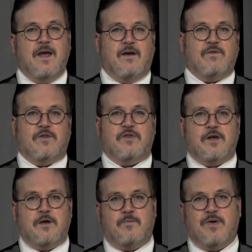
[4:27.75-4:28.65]
I've got
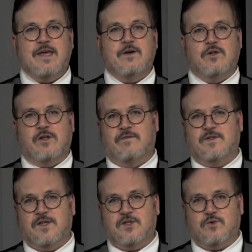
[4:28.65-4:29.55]
the peel of
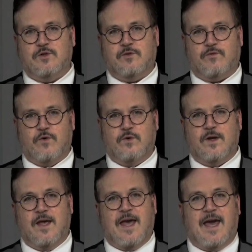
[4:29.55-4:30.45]
citrus fruit
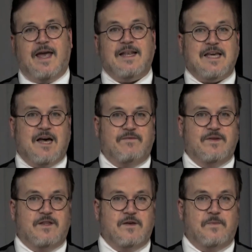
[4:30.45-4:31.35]
and
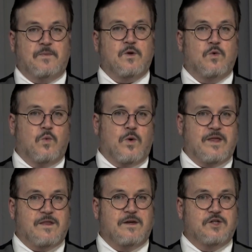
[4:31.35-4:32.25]
covered them
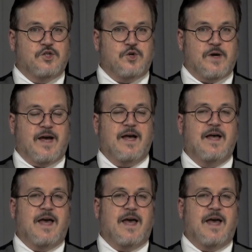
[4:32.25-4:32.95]
with sugar,